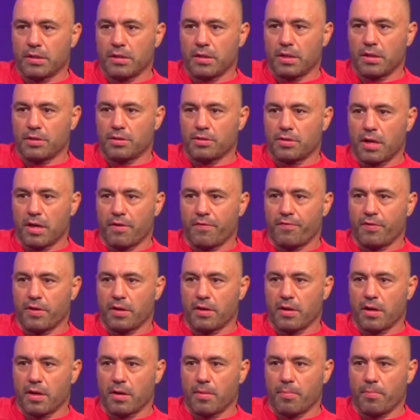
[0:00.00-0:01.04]
"Why is it that
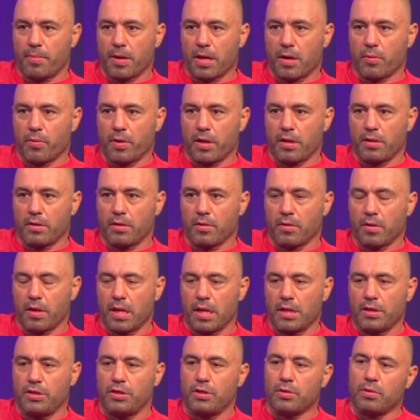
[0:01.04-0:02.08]
someone wants to pick a
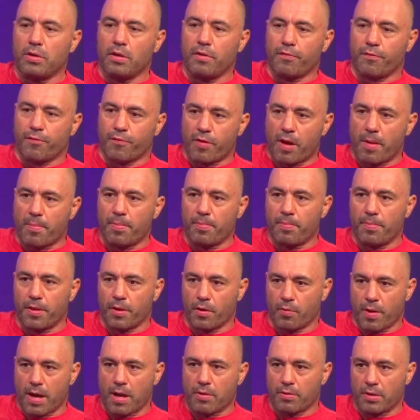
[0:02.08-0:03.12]
side? Is it
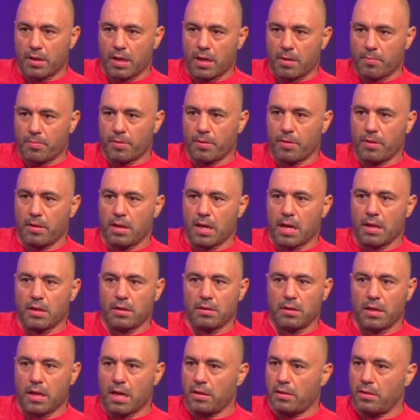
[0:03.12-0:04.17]
like to show that you are a
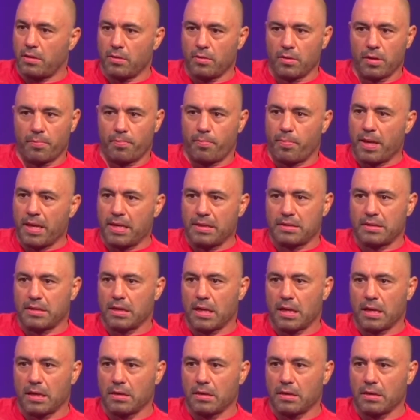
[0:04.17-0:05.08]
good person and you side